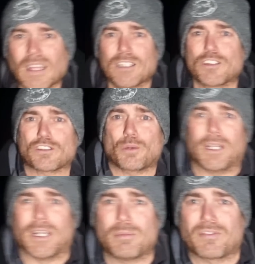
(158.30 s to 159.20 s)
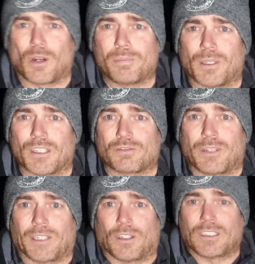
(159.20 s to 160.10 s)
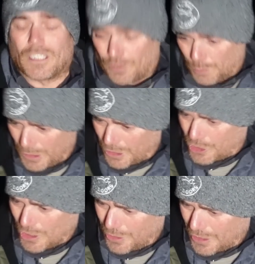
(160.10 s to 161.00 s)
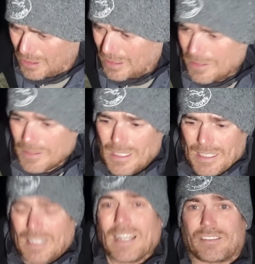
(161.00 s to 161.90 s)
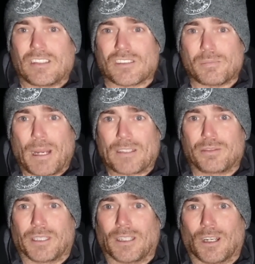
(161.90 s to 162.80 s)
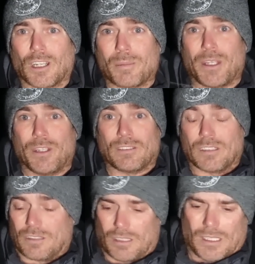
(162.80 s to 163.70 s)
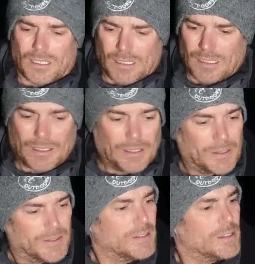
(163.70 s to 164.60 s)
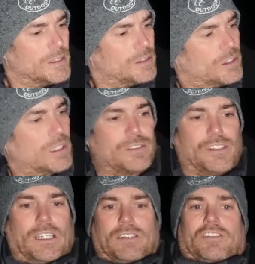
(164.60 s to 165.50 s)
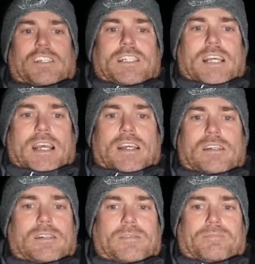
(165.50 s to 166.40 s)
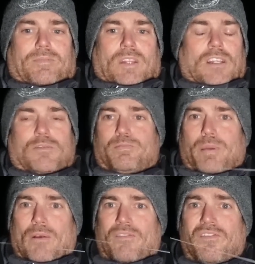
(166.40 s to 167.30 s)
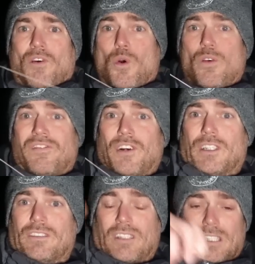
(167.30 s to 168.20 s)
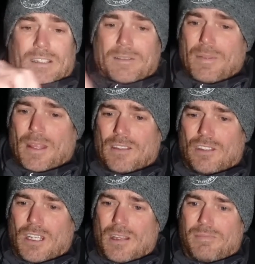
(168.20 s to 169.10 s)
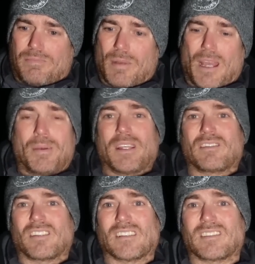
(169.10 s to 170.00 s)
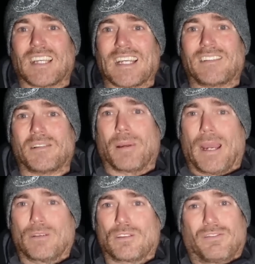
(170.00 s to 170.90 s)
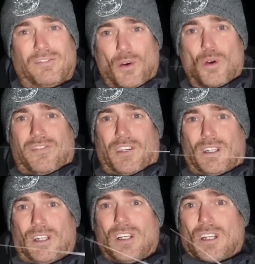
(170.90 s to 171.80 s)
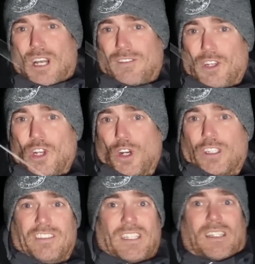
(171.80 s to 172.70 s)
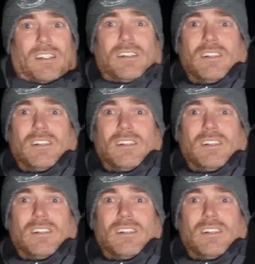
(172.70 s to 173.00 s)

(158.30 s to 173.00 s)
just quickly before I put this rig on, just wanted to show you, this is the bass rig that I'm going to be using tonight. So as you can see there, that's about 4 foot, it's only maybe 60-80 pound, 4 foot of a locked in